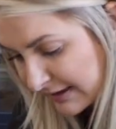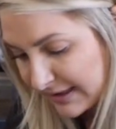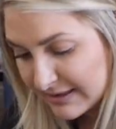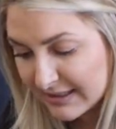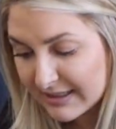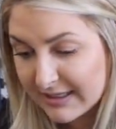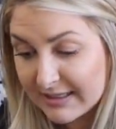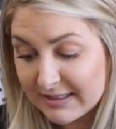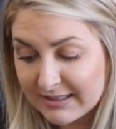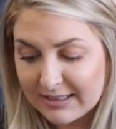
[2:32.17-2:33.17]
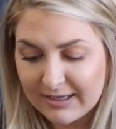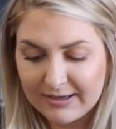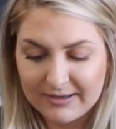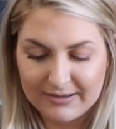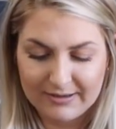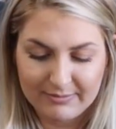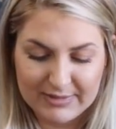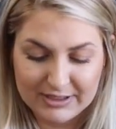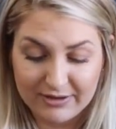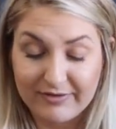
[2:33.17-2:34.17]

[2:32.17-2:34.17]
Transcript: this is Mr.